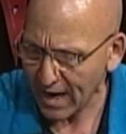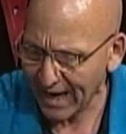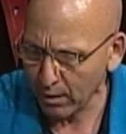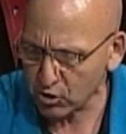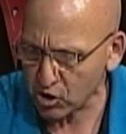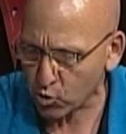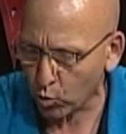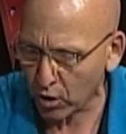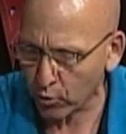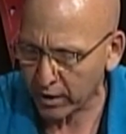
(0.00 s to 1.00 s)
I was just
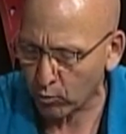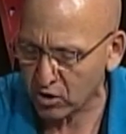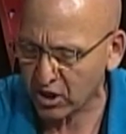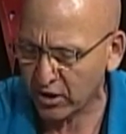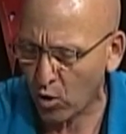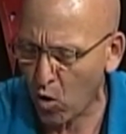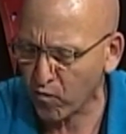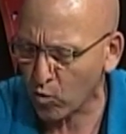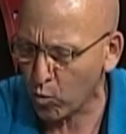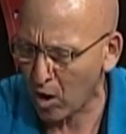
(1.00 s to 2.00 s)
wondering, was it an
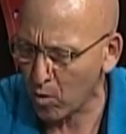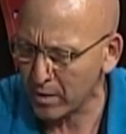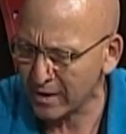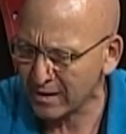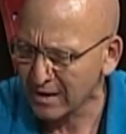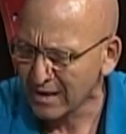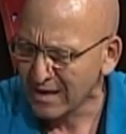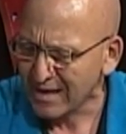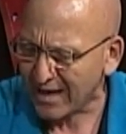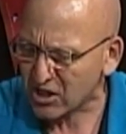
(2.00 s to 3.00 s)
overwhelming
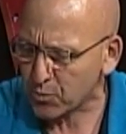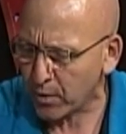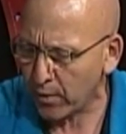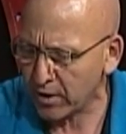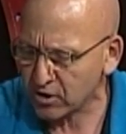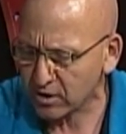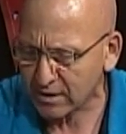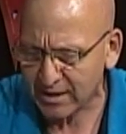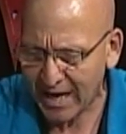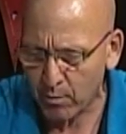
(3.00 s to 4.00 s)
experience at the
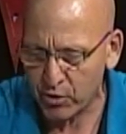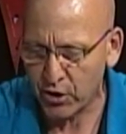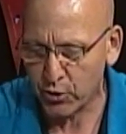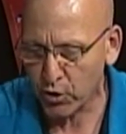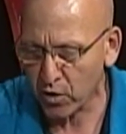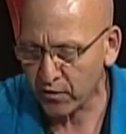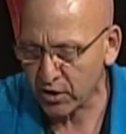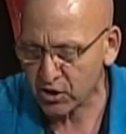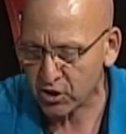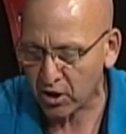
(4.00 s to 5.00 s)
time? Were you
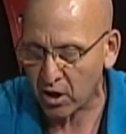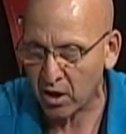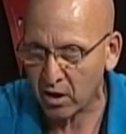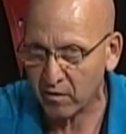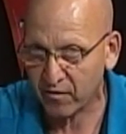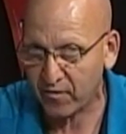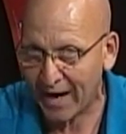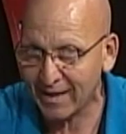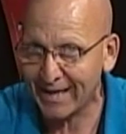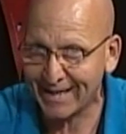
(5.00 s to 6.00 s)
nervous, uh,
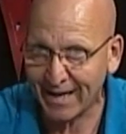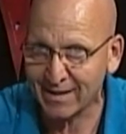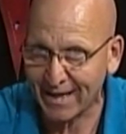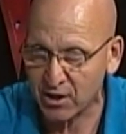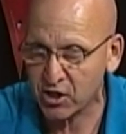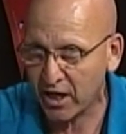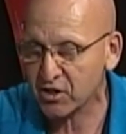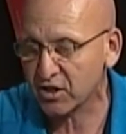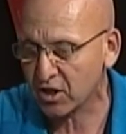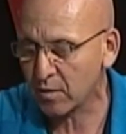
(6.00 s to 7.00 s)
finally getting that chance
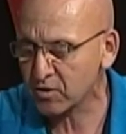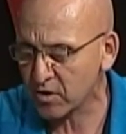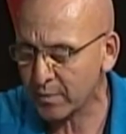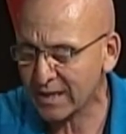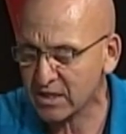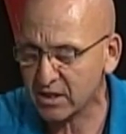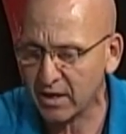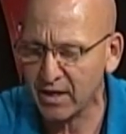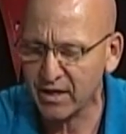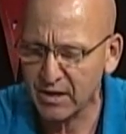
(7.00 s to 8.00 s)
to come to the big
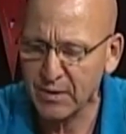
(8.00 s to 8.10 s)
city?